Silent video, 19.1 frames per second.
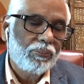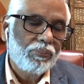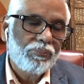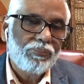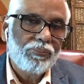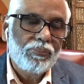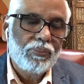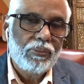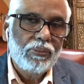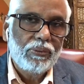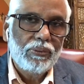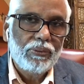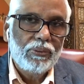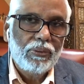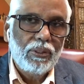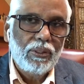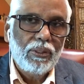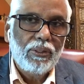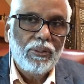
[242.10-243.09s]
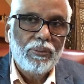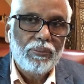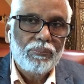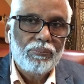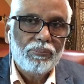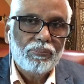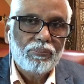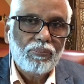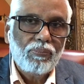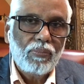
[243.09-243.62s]
which is a
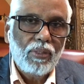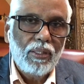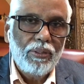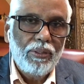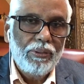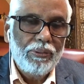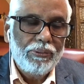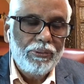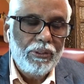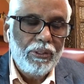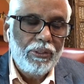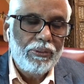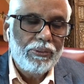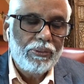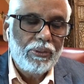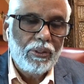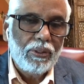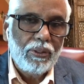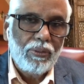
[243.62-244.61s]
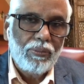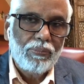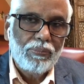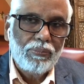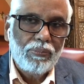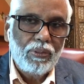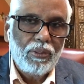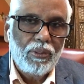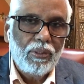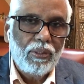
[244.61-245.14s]
disease of
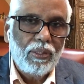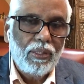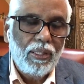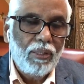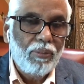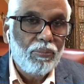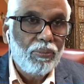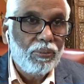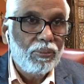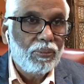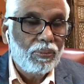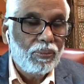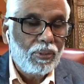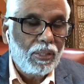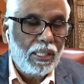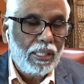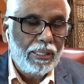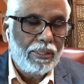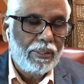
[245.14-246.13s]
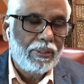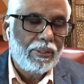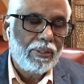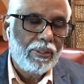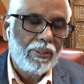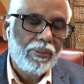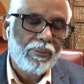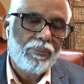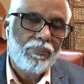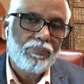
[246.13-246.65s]
unable to write
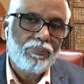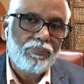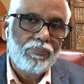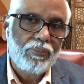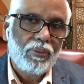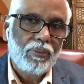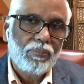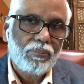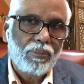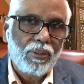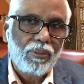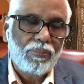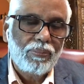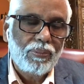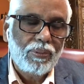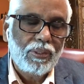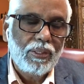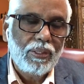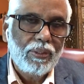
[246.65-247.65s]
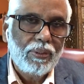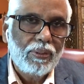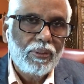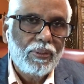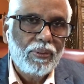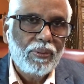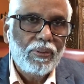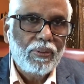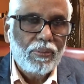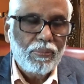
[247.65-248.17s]
properly,
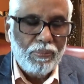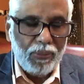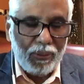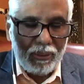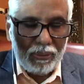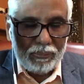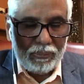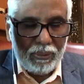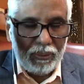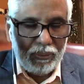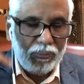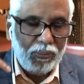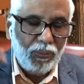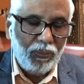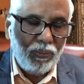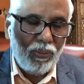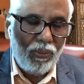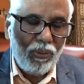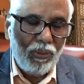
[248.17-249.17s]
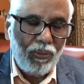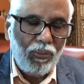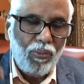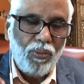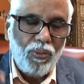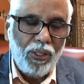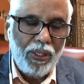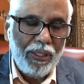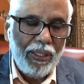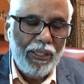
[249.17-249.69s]
because there is a
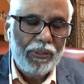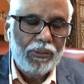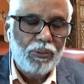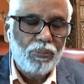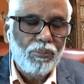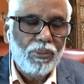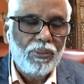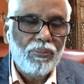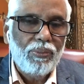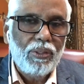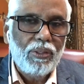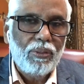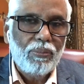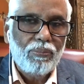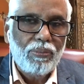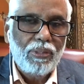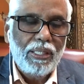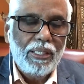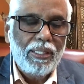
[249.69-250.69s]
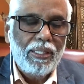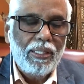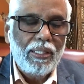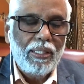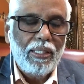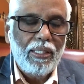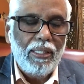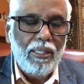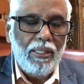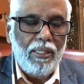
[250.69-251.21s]
coordination between the brain
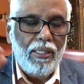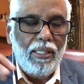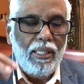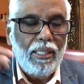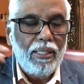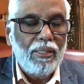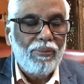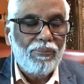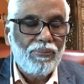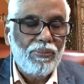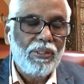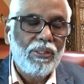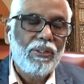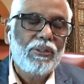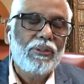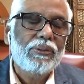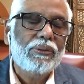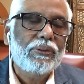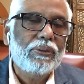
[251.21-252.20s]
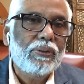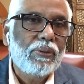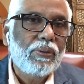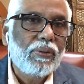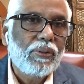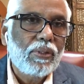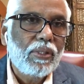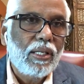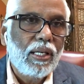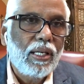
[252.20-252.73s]
and the fingers.
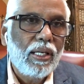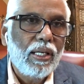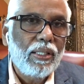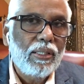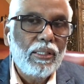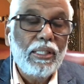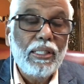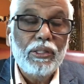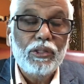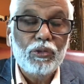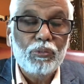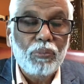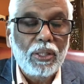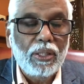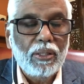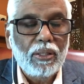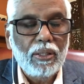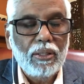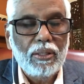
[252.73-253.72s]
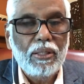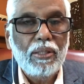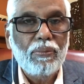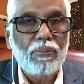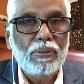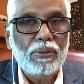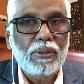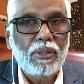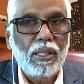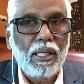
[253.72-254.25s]
And Hitzman, he
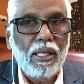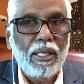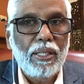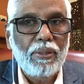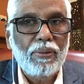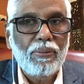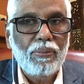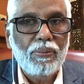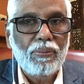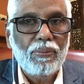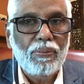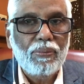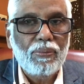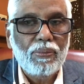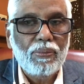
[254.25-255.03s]
was the guy who